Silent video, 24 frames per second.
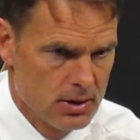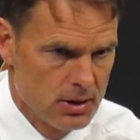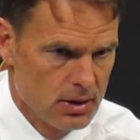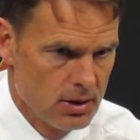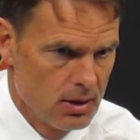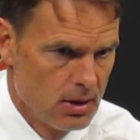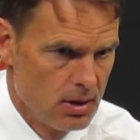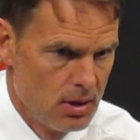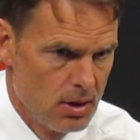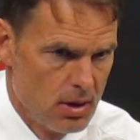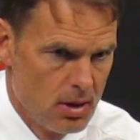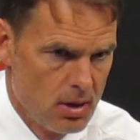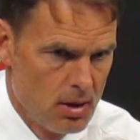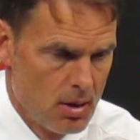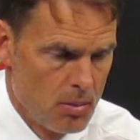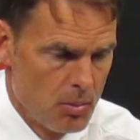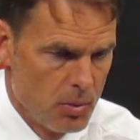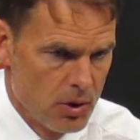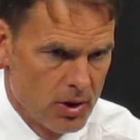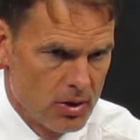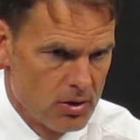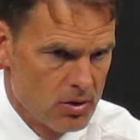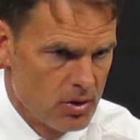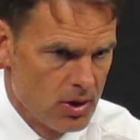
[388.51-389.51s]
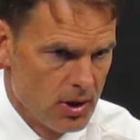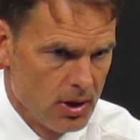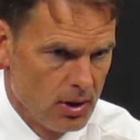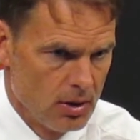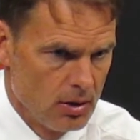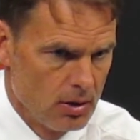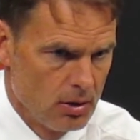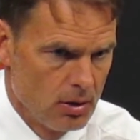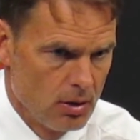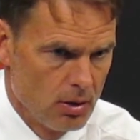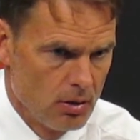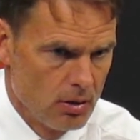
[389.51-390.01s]
And but
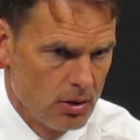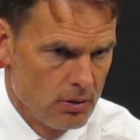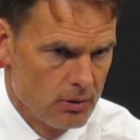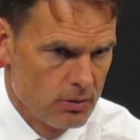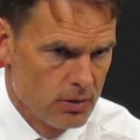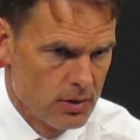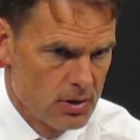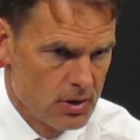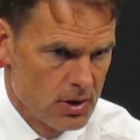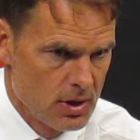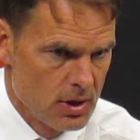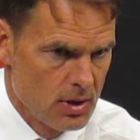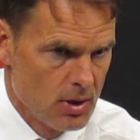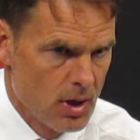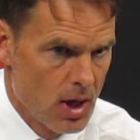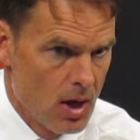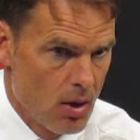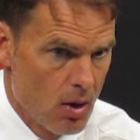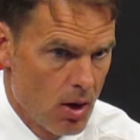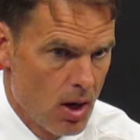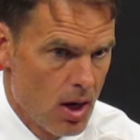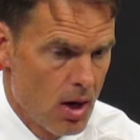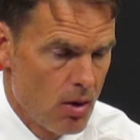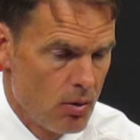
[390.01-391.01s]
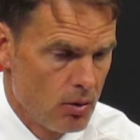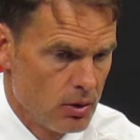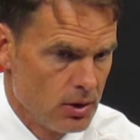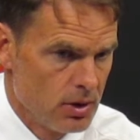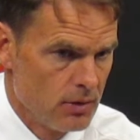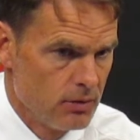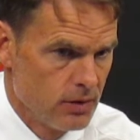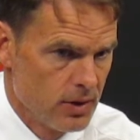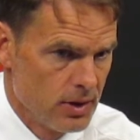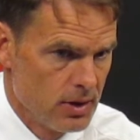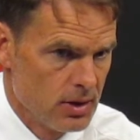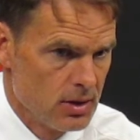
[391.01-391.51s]
still, you know, if I see how our
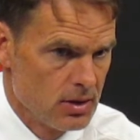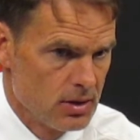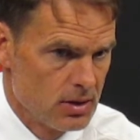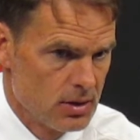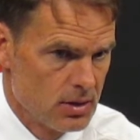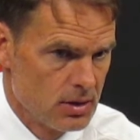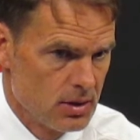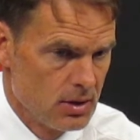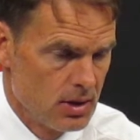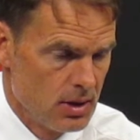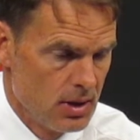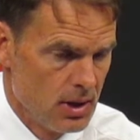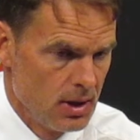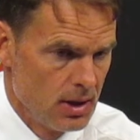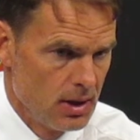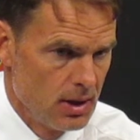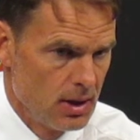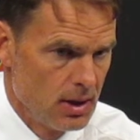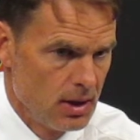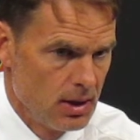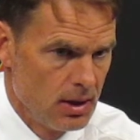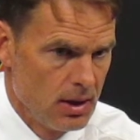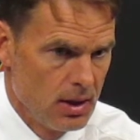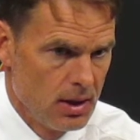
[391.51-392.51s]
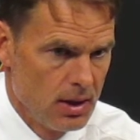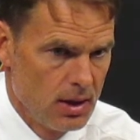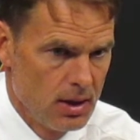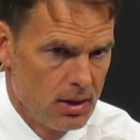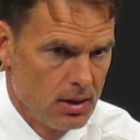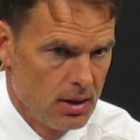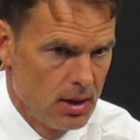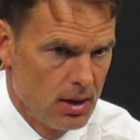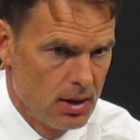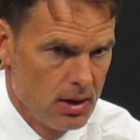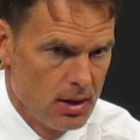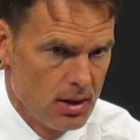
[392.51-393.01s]
defenders did it,
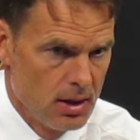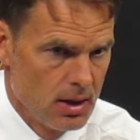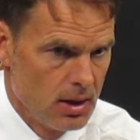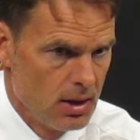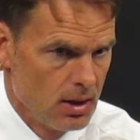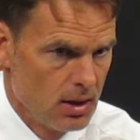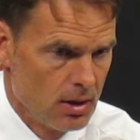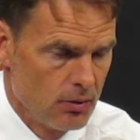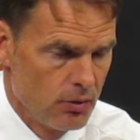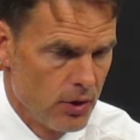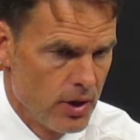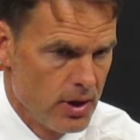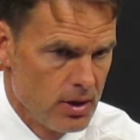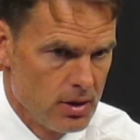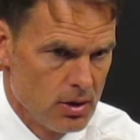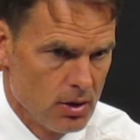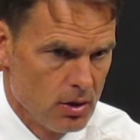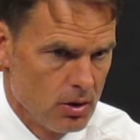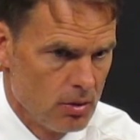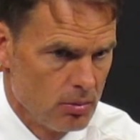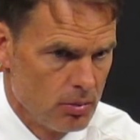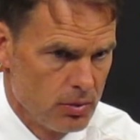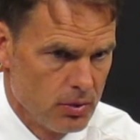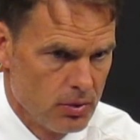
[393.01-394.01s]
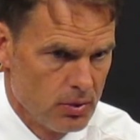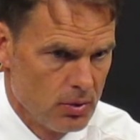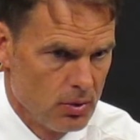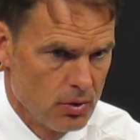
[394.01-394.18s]
they did a great job.